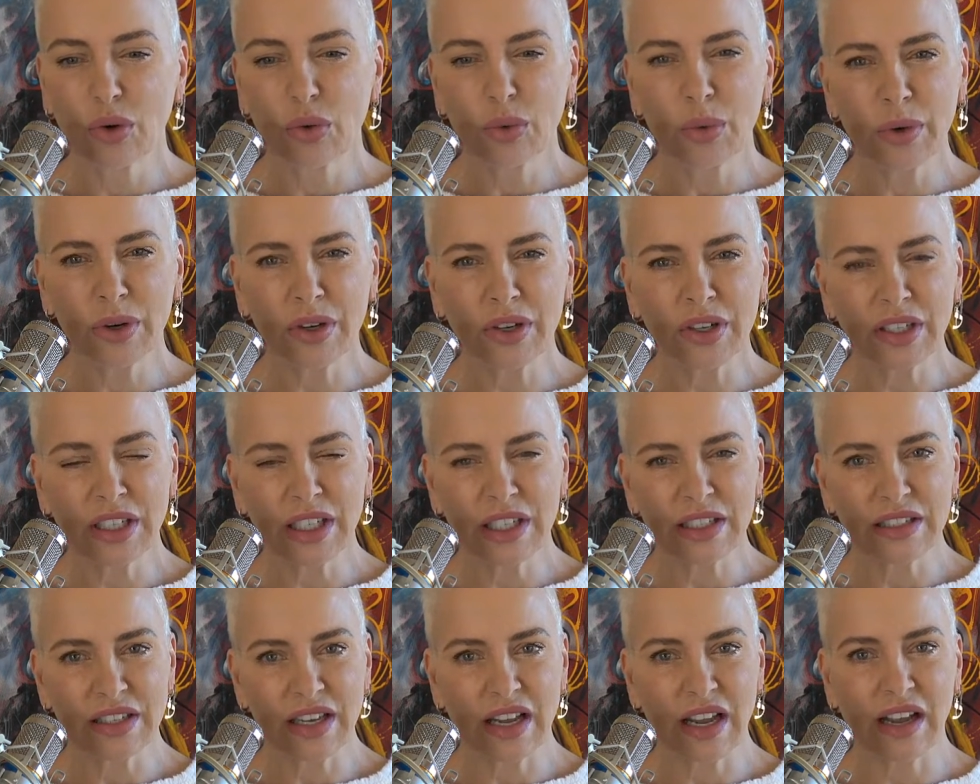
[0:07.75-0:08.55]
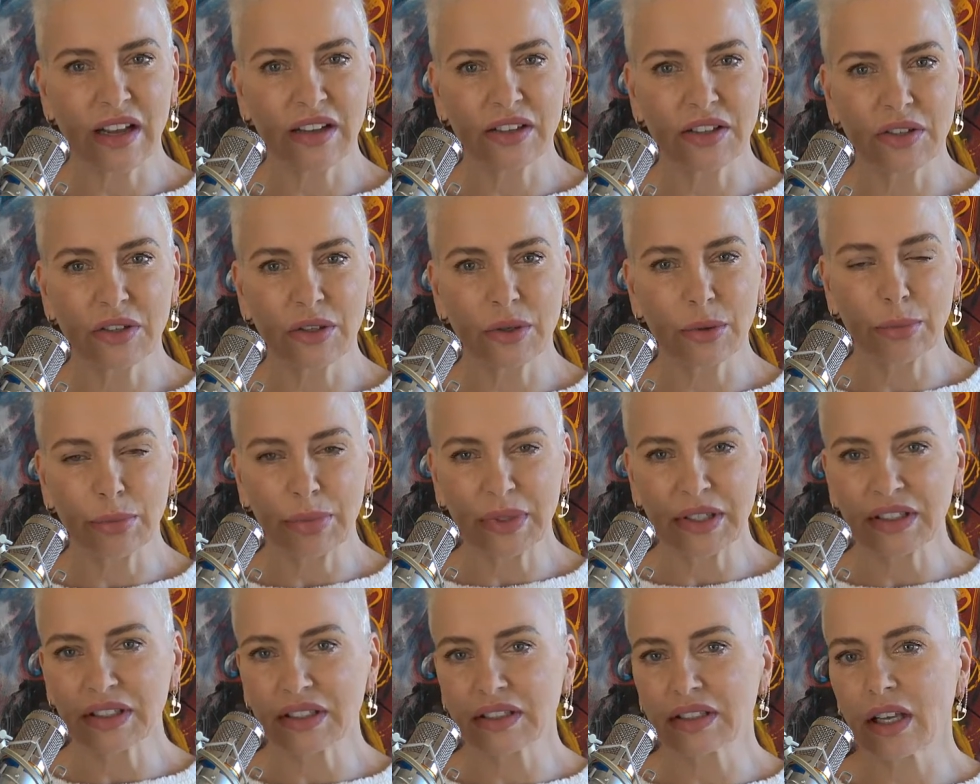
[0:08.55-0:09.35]
We're going to tackle a
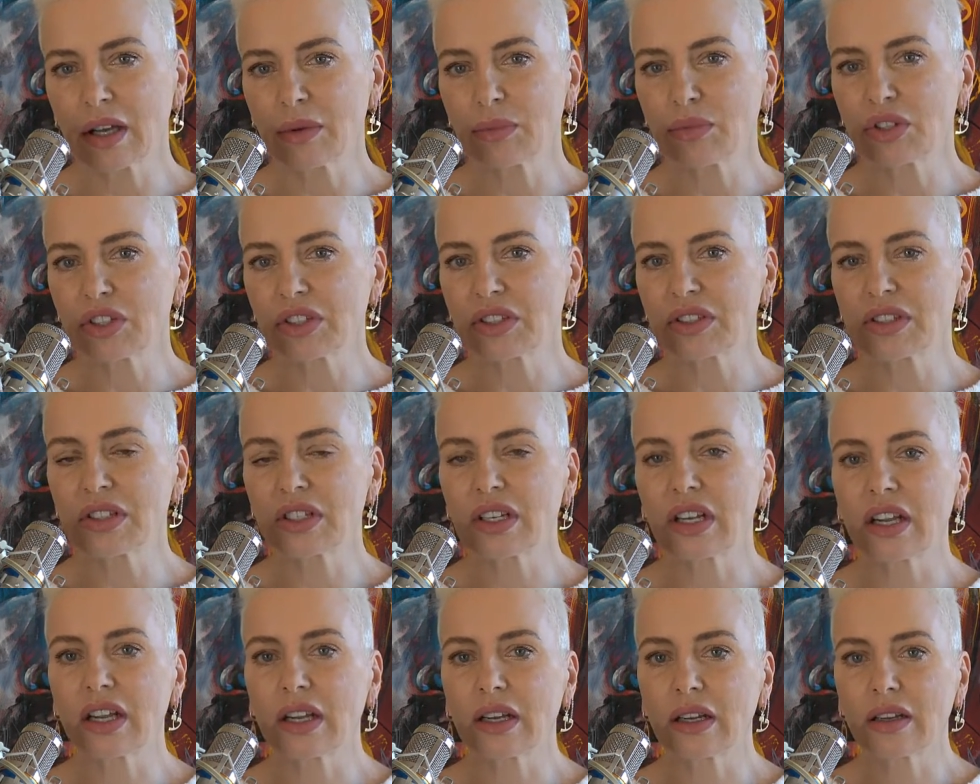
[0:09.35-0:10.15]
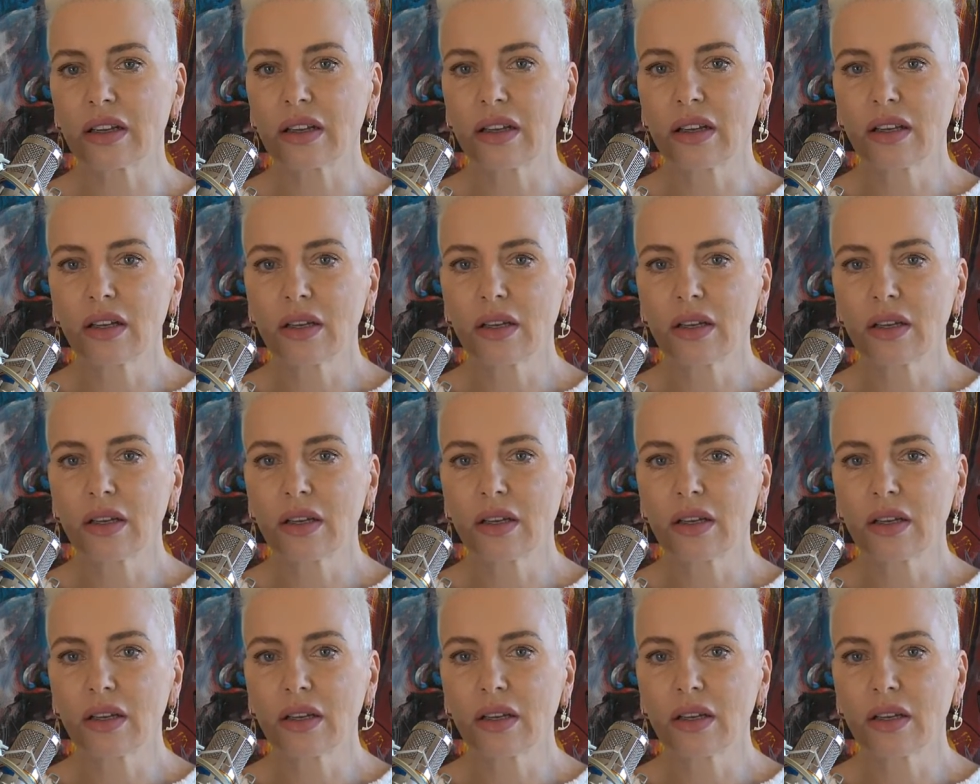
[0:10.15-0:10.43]
big subject today.